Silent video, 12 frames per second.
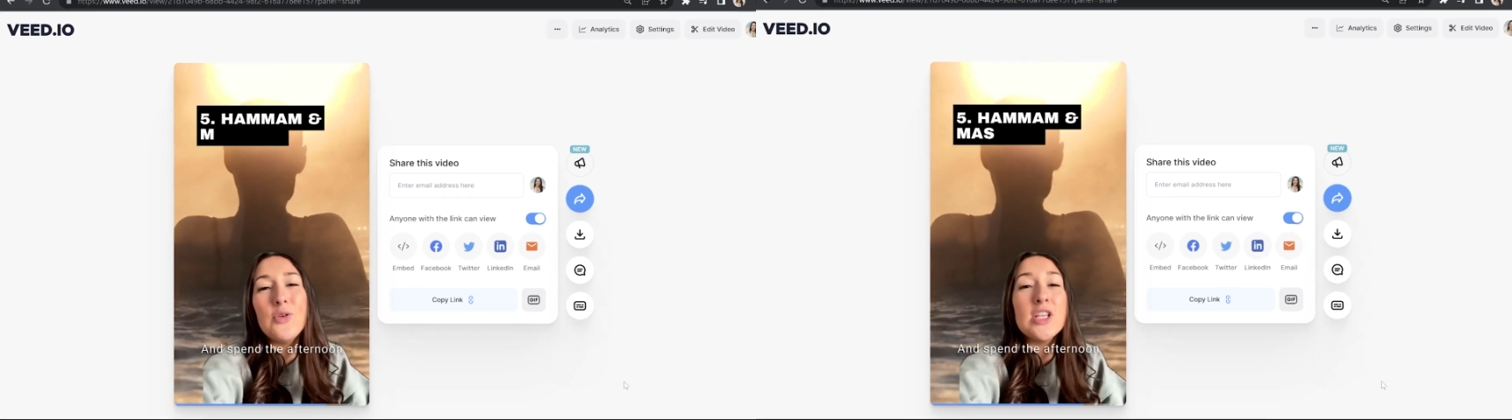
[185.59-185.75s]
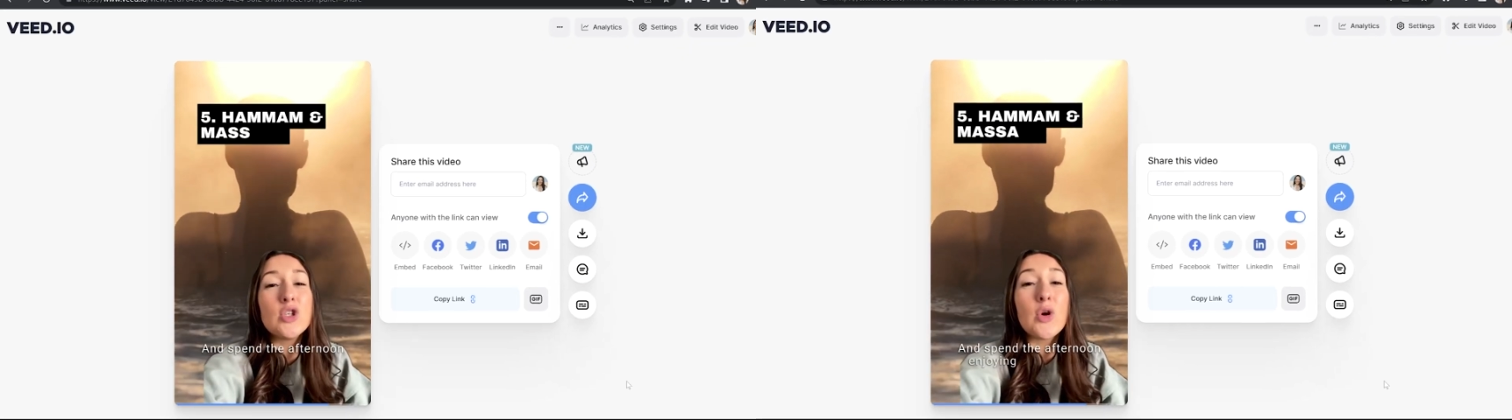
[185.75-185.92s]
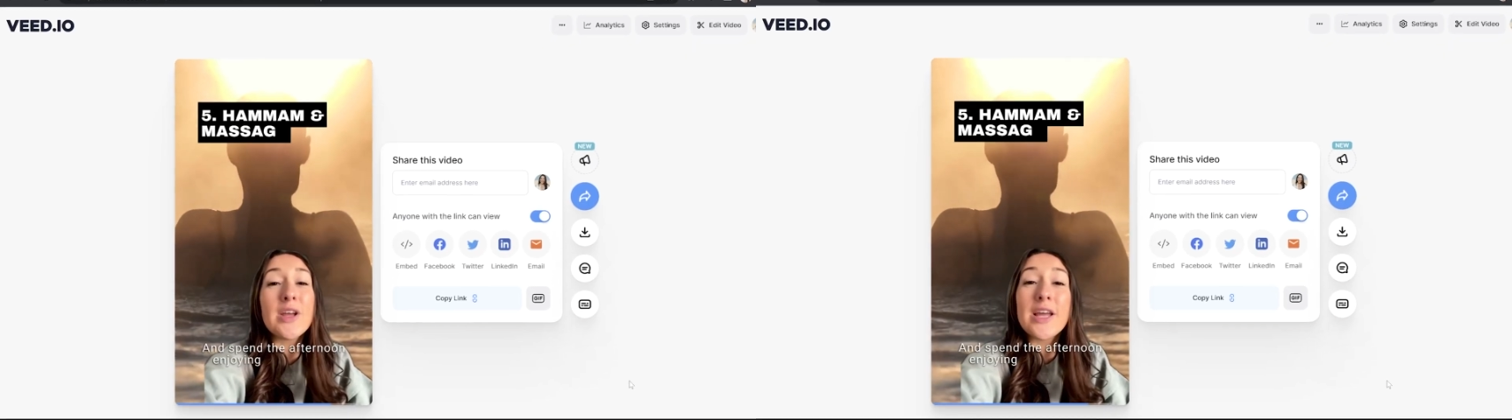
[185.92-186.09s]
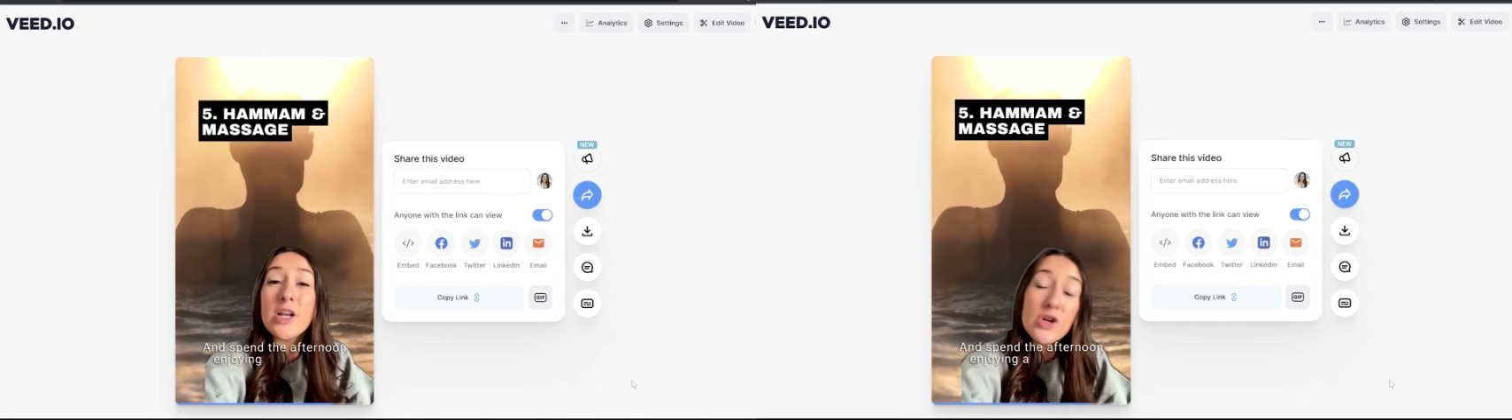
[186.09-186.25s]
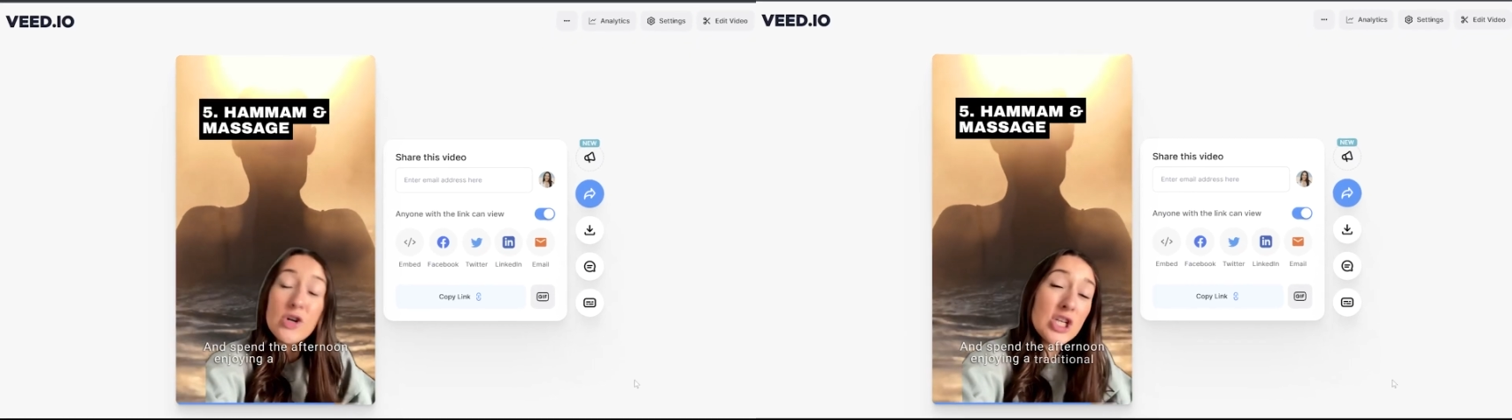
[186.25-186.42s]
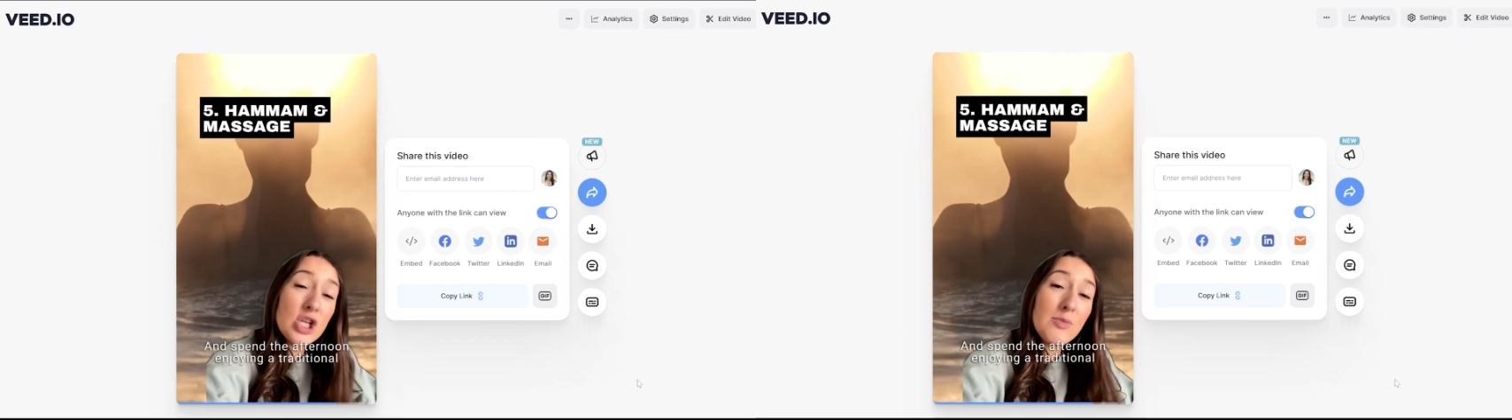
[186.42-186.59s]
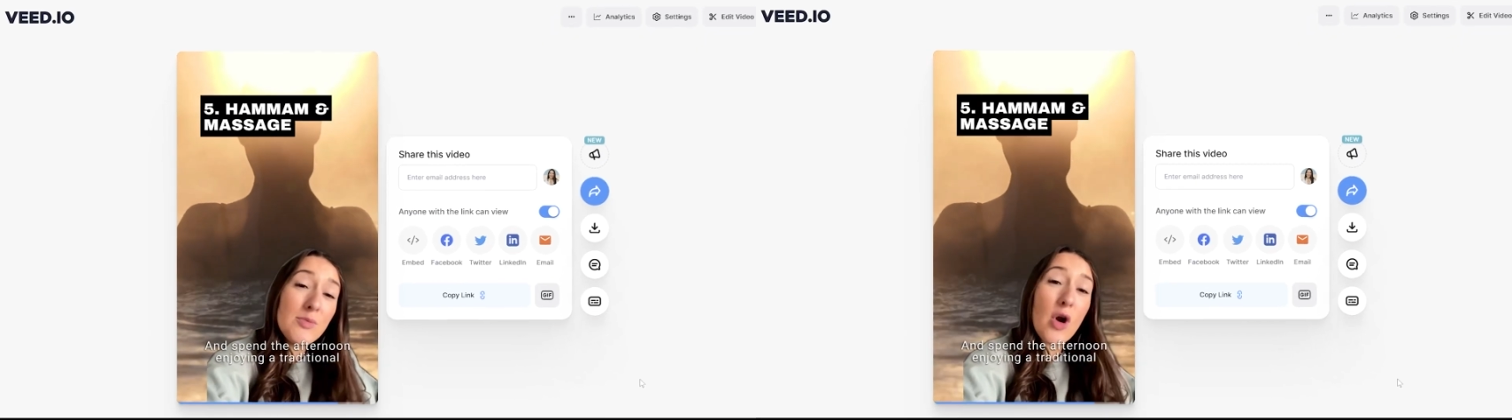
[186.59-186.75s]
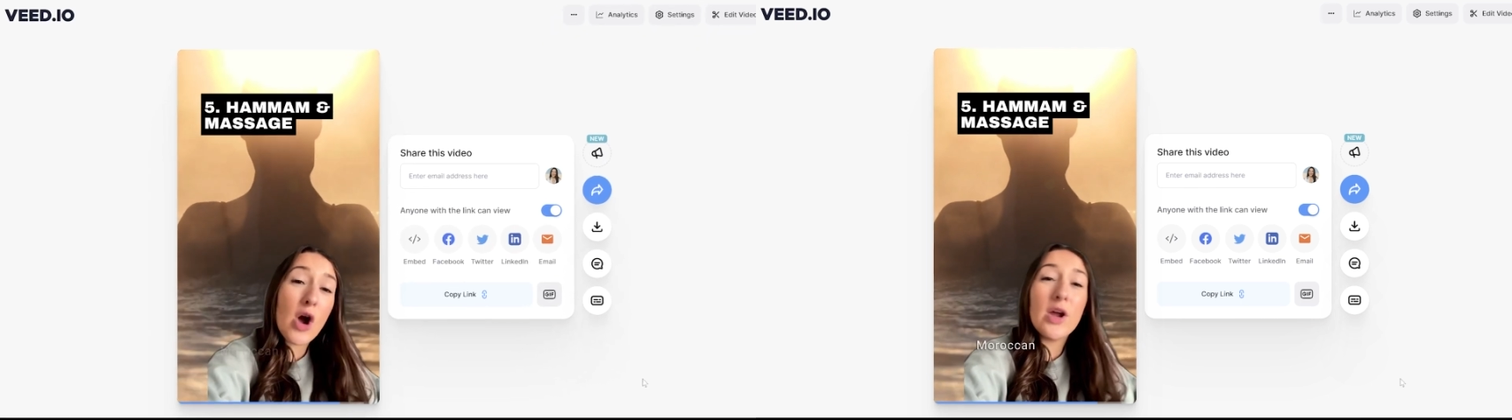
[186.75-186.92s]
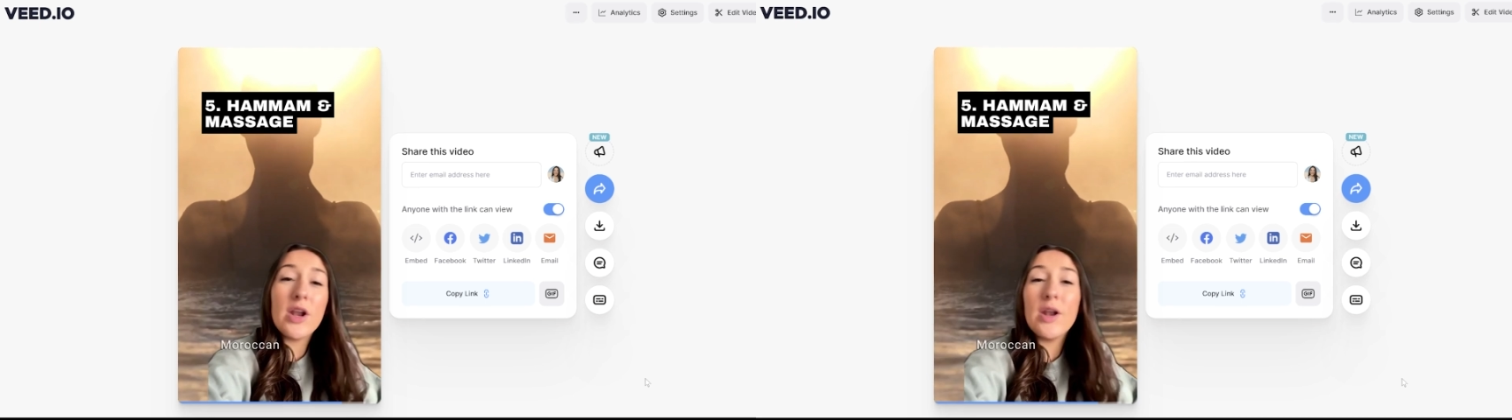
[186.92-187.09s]
the afternoon enjoying a
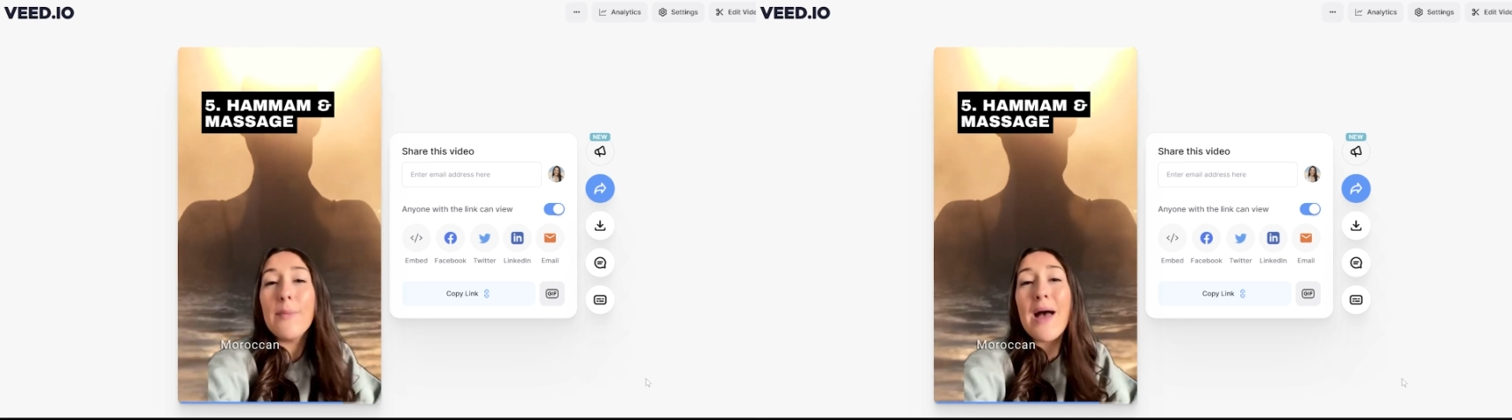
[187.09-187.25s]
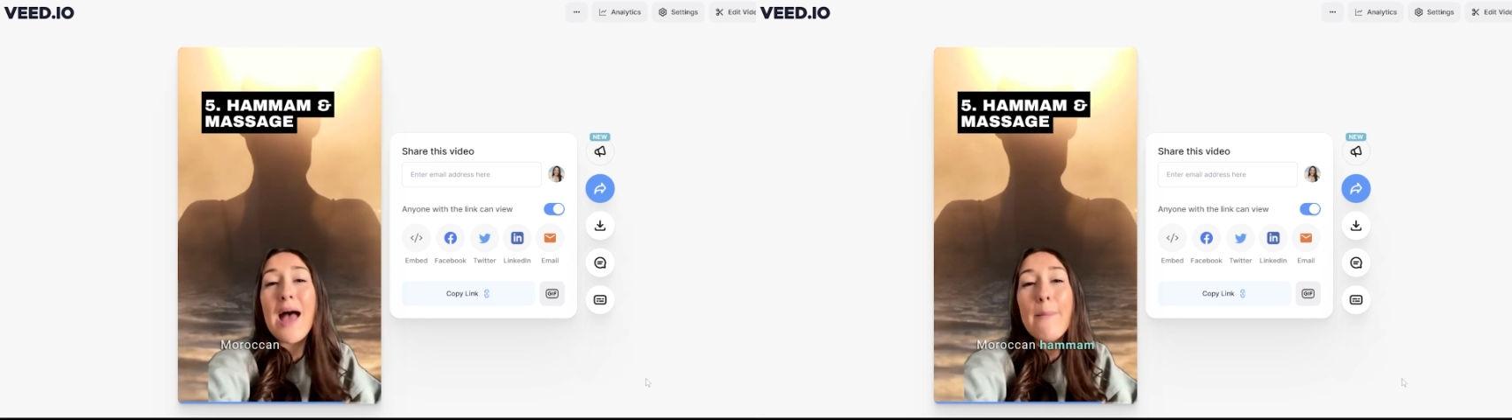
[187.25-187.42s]
traditional Moroccan